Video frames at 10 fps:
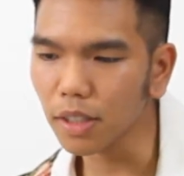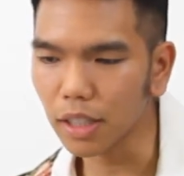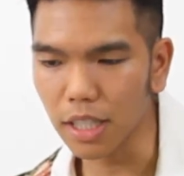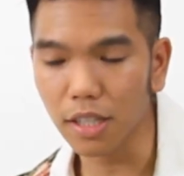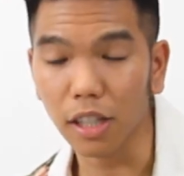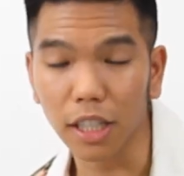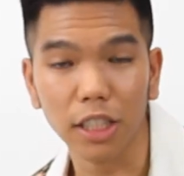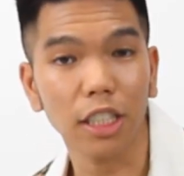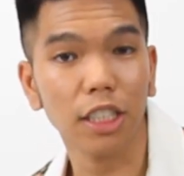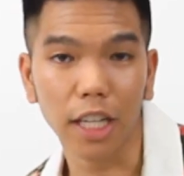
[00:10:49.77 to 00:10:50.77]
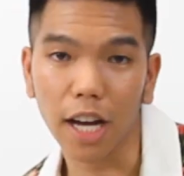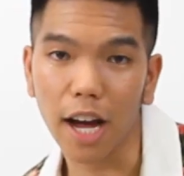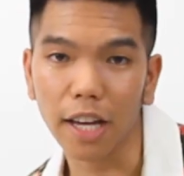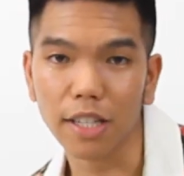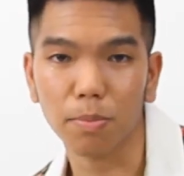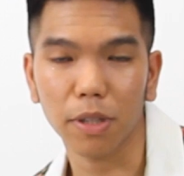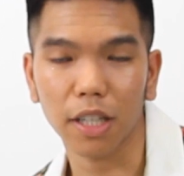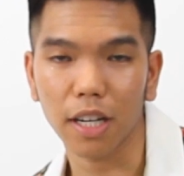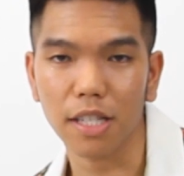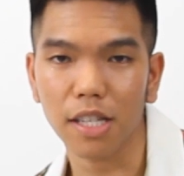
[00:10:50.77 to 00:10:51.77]
this collection in Shanghai is
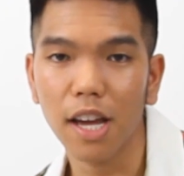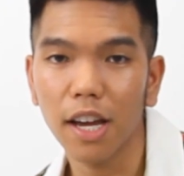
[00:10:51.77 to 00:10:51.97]
because